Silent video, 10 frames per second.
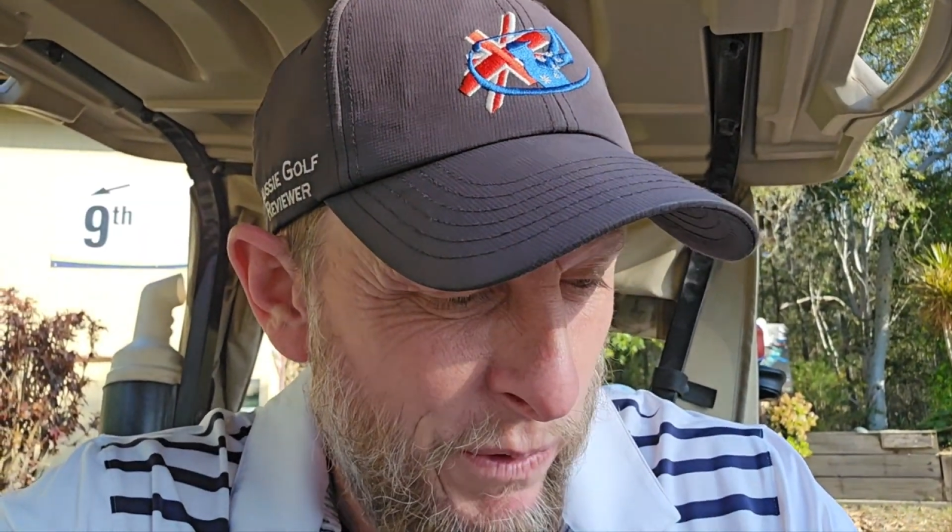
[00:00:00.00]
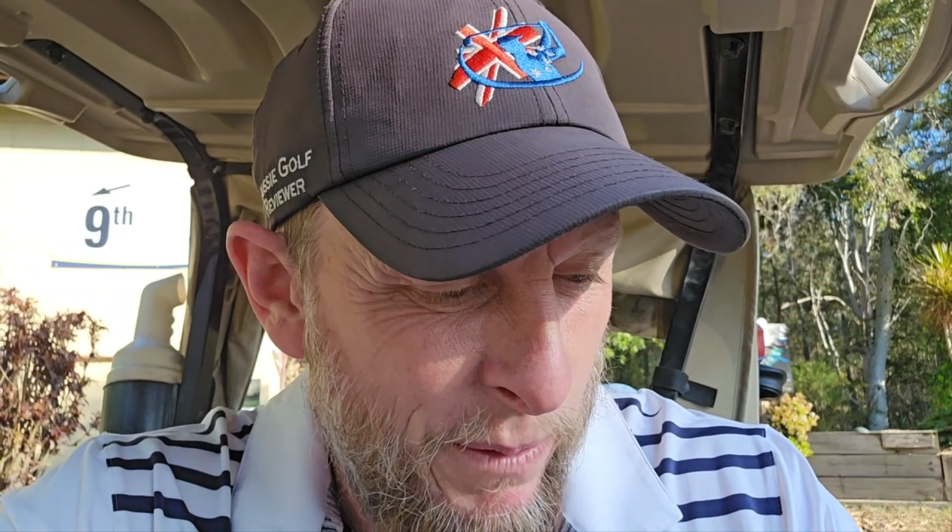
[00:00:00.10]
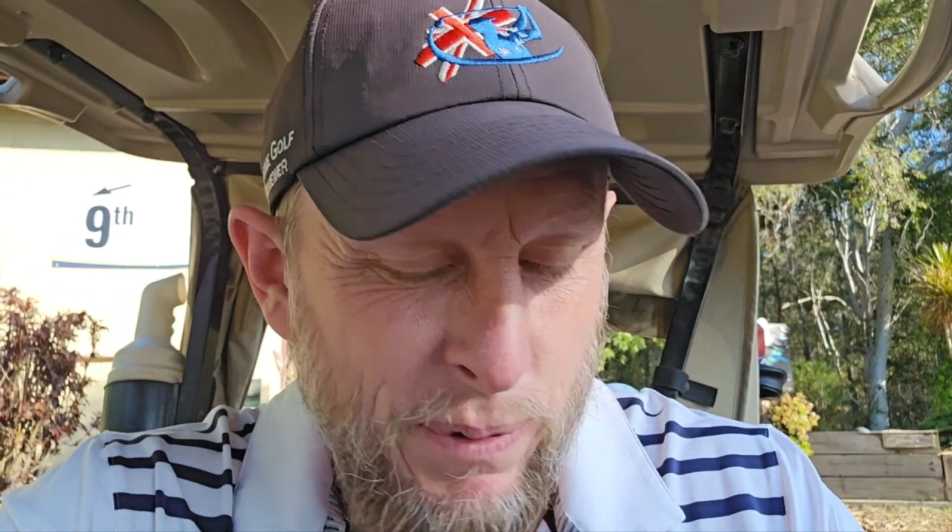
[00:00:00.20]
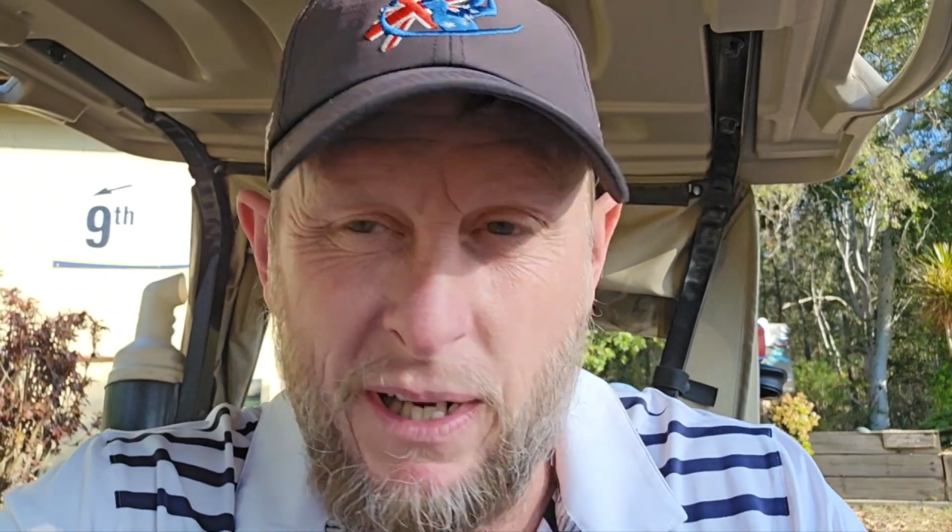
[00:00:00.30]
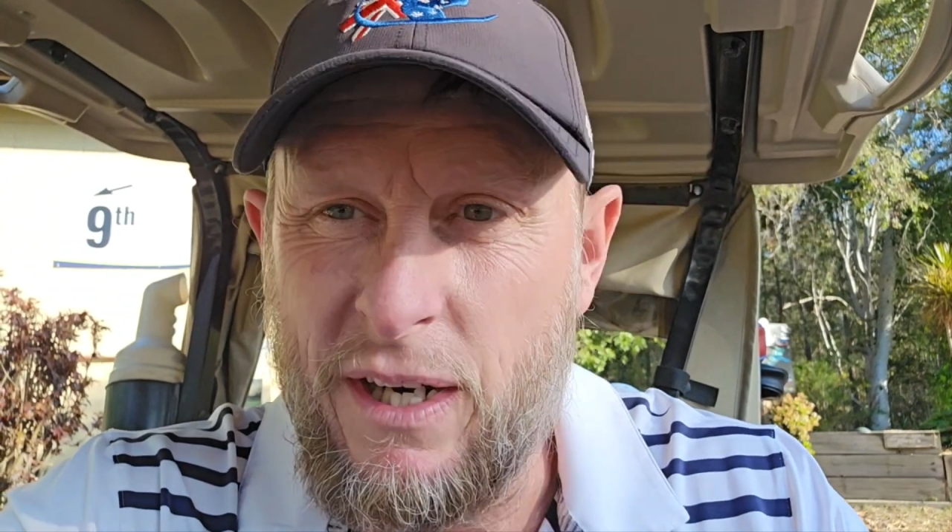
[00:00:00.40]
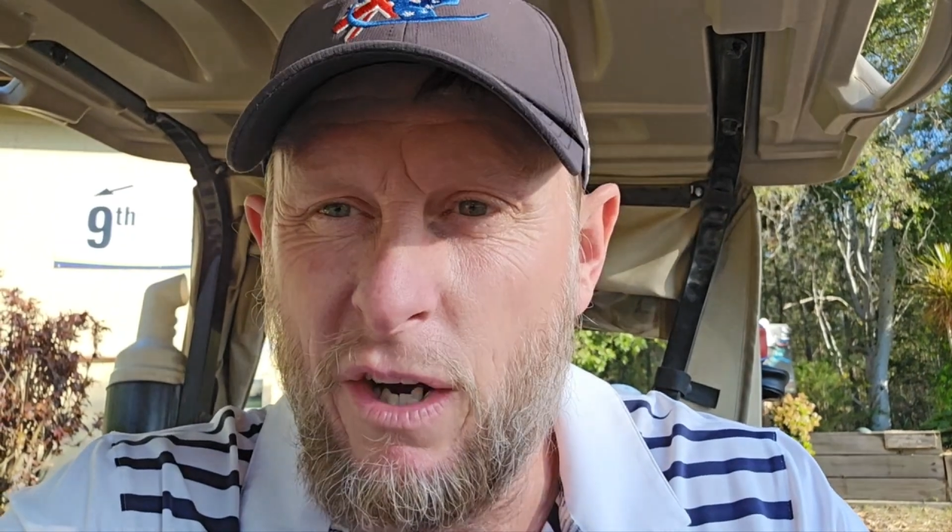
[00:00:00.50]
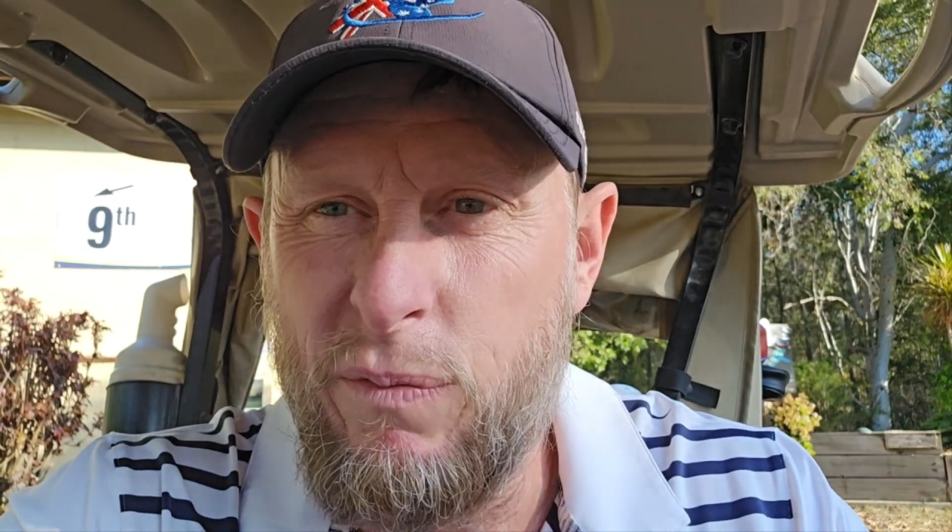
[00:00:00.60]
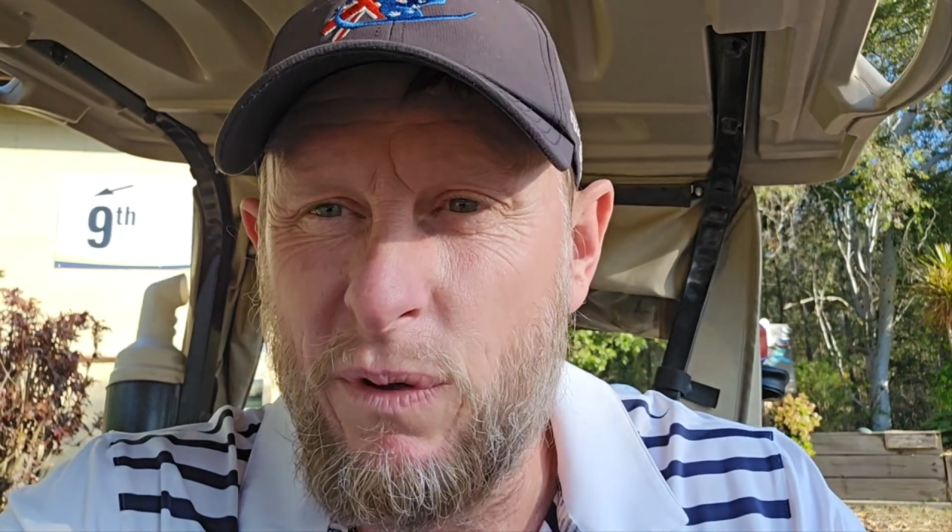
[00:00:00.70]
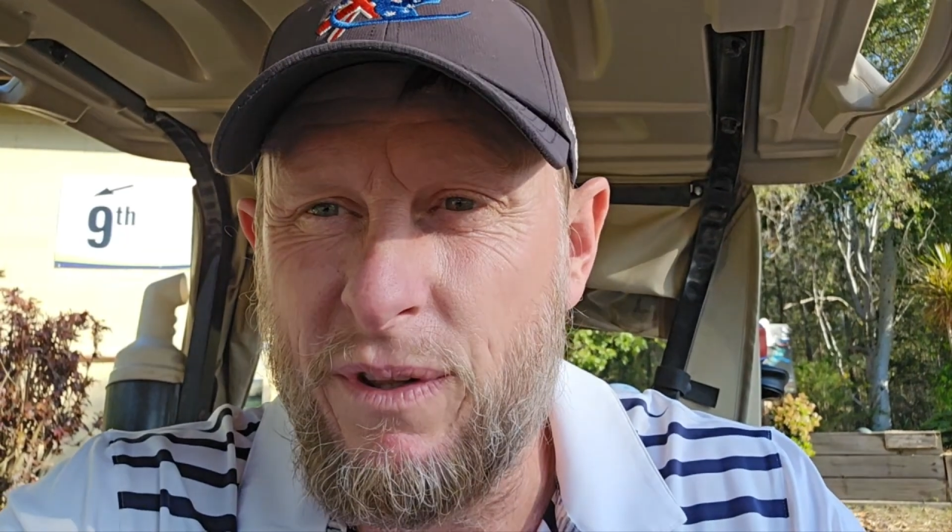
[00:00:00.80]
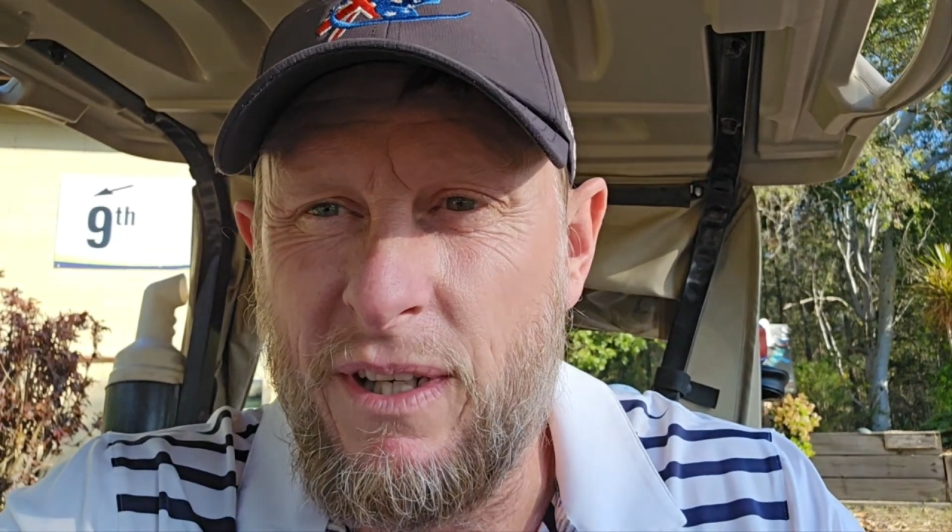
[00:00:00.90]
when you're playing
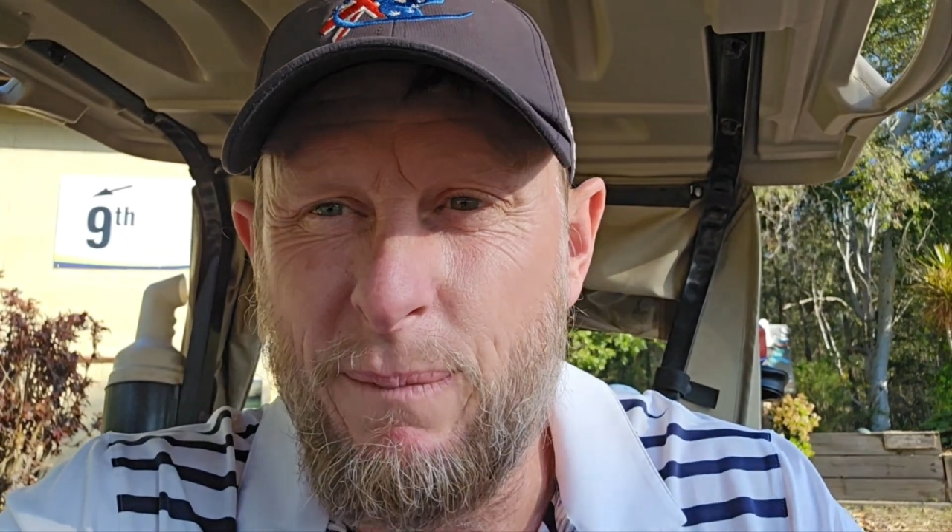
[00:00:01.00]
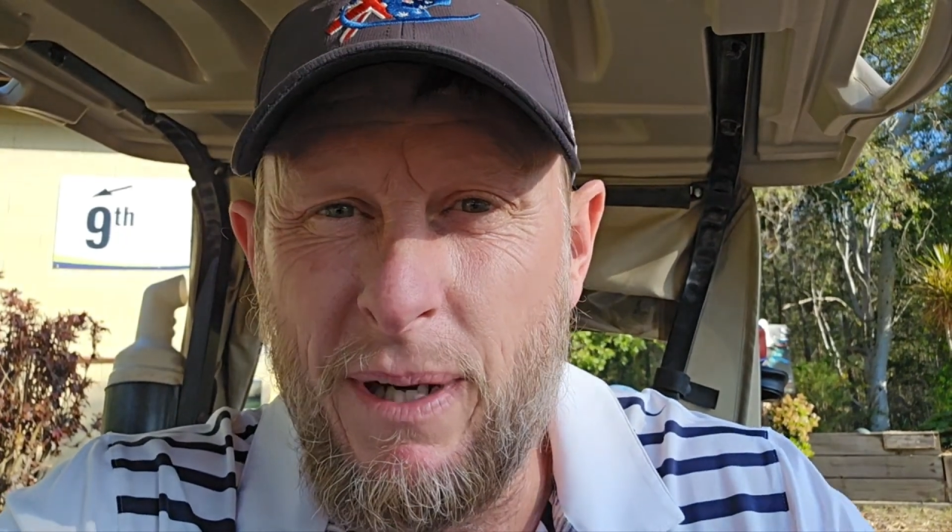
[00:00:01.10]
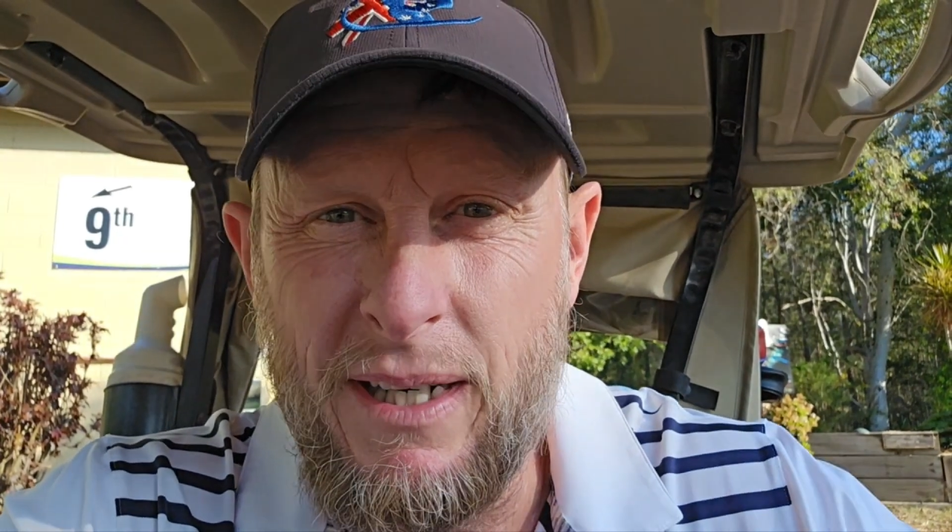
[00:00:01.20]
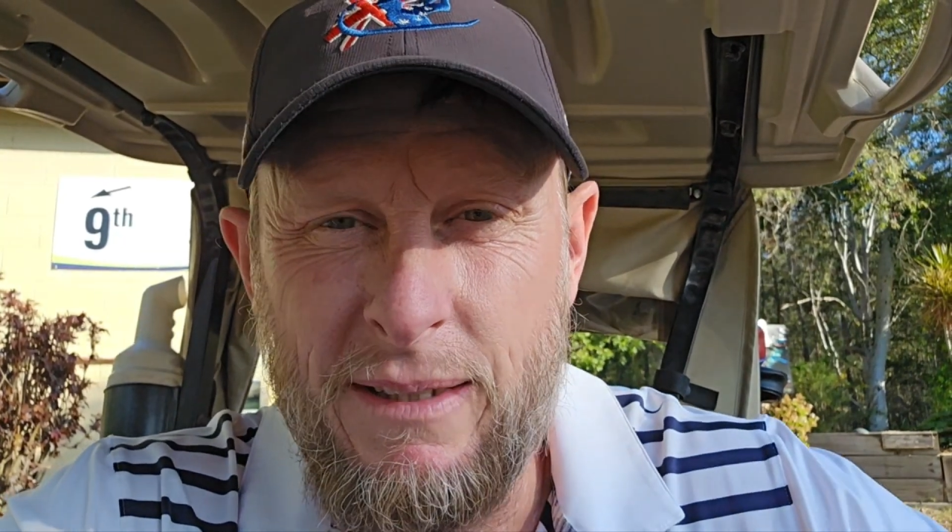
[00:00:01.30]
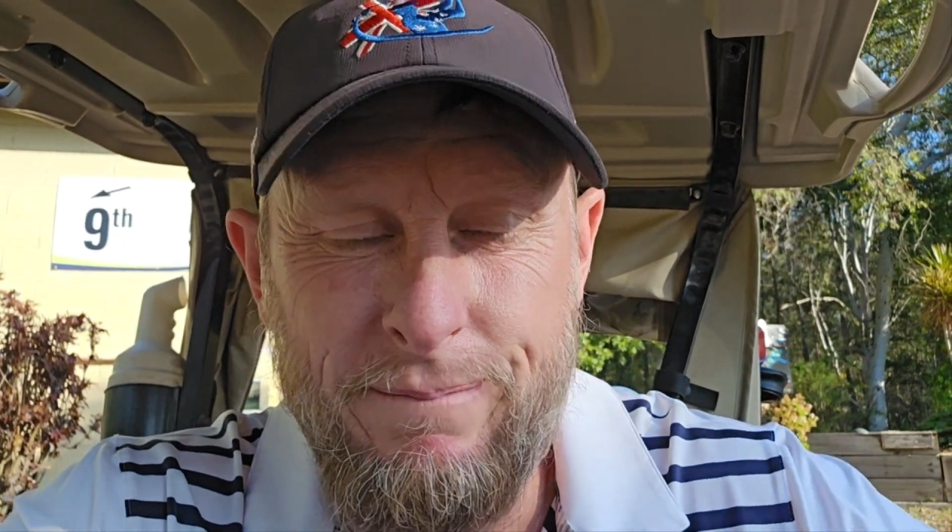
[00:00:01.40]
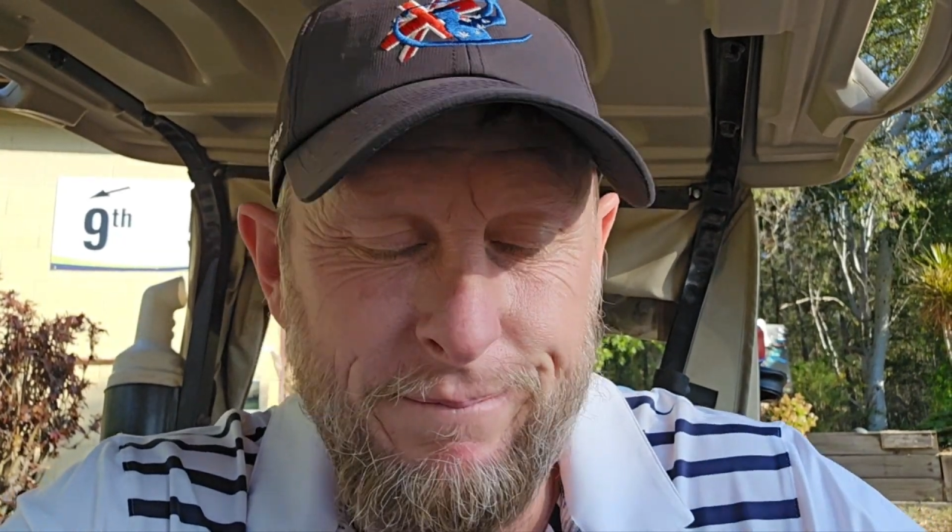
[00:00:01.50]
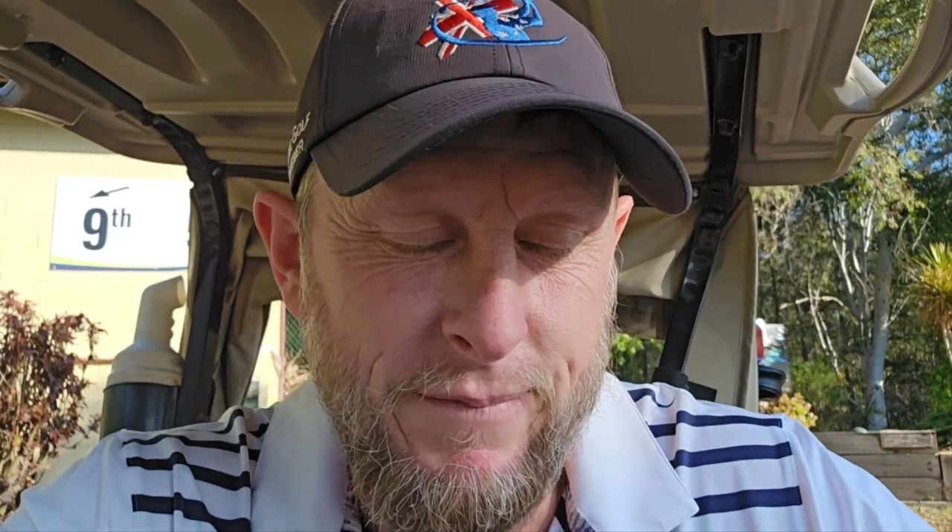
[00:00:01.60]
golf, well, then you're buggered.